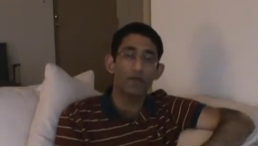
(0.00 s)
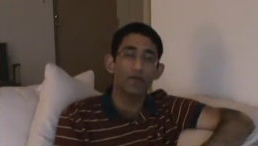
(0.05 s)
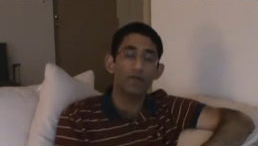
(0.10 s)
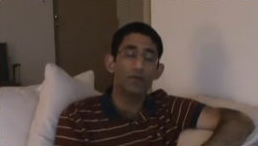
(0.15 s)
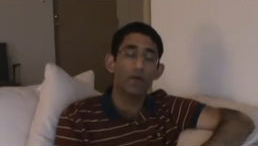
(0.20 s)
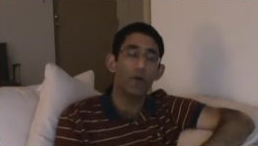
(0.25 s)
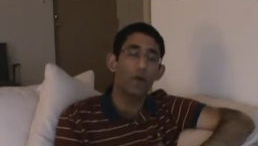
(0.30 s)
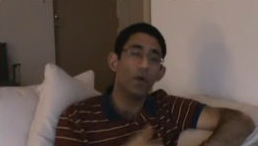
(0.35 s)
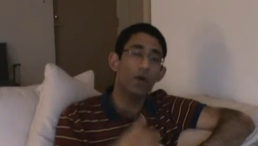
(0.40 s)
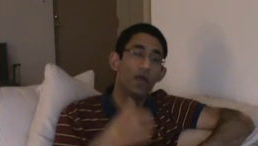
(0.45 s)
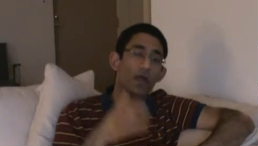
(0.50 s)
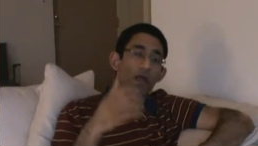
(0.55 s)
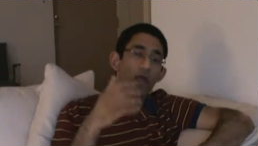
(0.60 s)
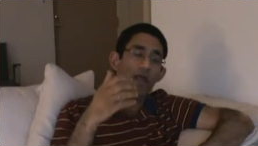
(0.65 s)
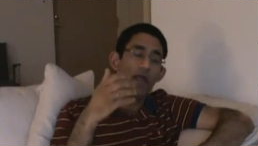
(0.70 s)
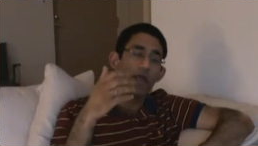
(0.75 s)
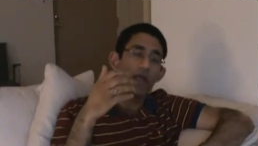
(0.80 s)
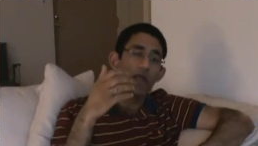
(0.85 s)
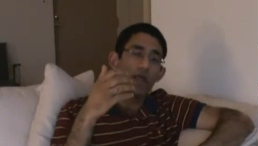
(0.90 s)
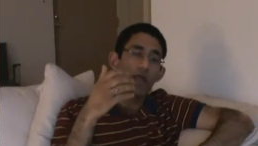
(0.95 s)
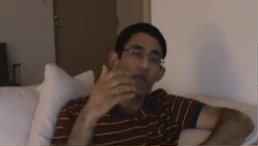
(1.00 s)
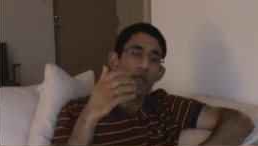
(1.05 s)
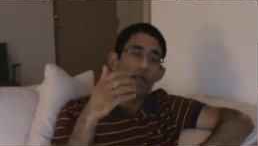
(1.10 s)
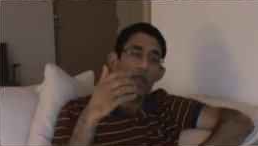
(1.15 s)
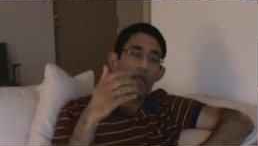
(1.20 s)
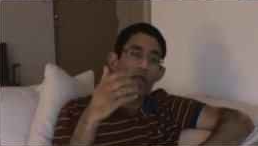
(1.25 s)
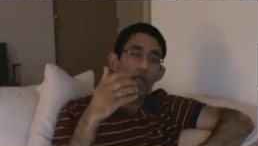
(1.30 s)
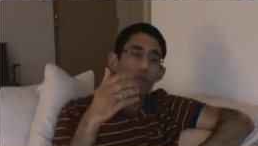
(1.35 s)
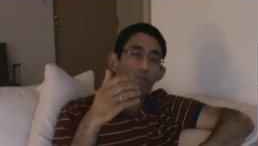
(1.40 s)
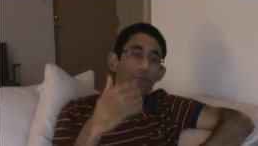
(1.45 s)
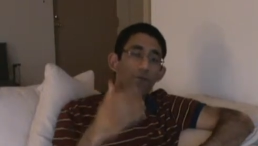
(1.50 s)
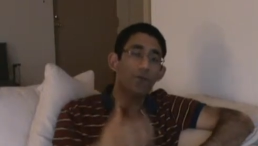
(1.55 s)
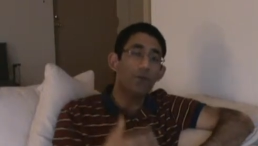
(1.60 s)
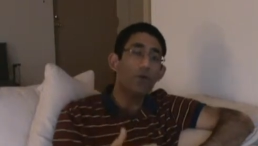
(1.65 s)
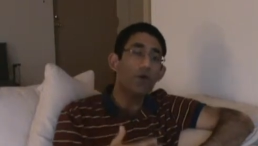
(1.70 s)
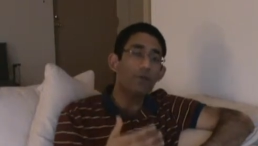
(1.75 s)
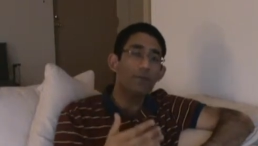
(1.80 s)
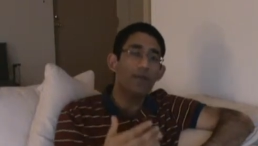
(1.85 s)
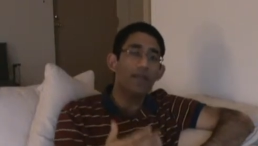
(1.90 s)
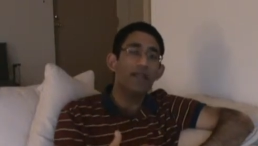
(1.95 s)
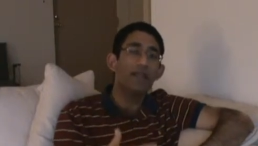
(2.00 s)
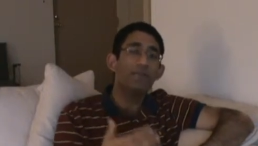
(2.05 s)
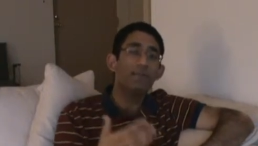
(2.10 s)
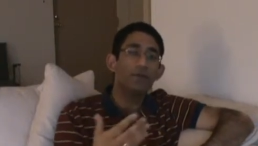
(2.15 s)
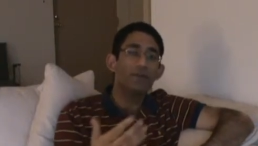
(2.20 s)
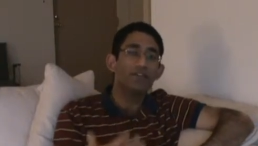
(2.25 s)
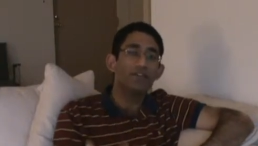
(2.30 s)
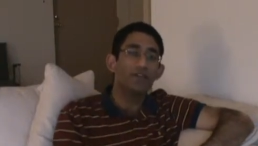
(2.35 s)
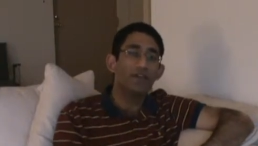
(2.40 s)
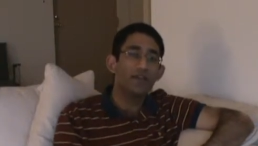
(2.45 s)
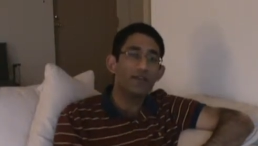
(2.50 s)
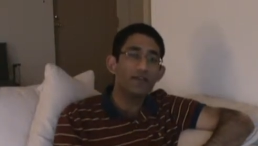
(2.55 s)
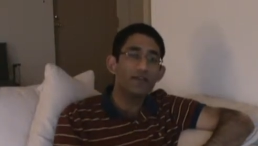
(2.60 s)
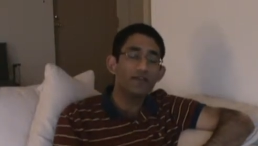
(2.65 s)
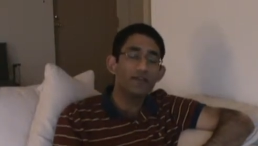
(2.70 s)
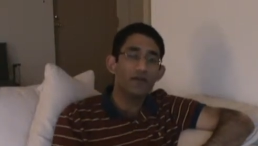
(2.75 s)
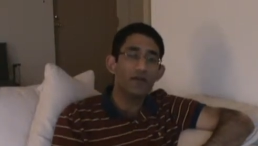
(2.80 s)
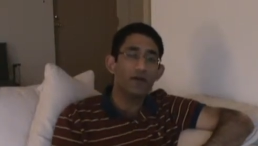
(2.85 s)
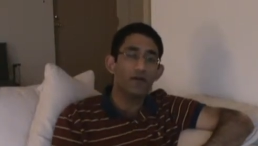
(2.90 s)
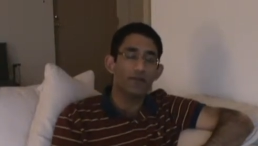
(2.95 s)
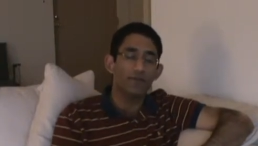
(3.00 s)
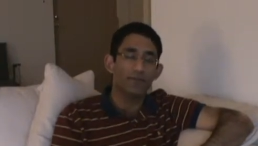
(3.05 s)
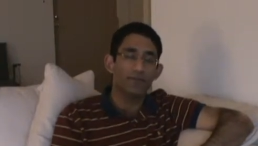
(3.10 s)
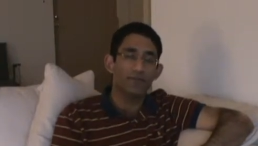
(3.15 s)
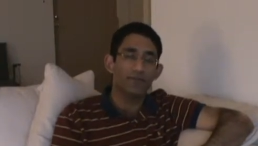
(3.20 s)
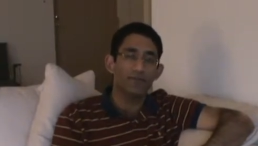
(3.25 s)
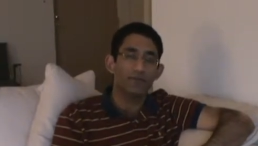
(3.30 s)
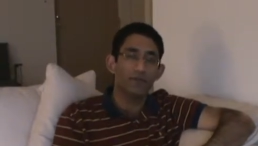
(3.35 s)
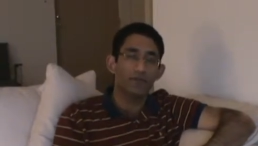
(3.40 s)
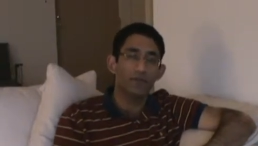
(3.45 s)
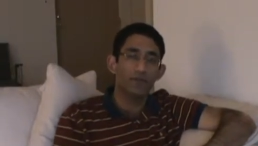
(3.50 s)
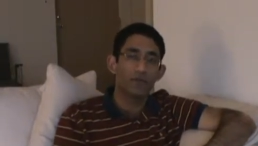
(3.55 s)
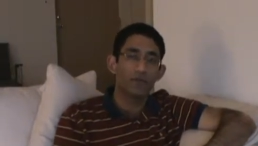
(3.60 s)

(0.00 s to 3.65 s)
So, if you are bidding for certain terms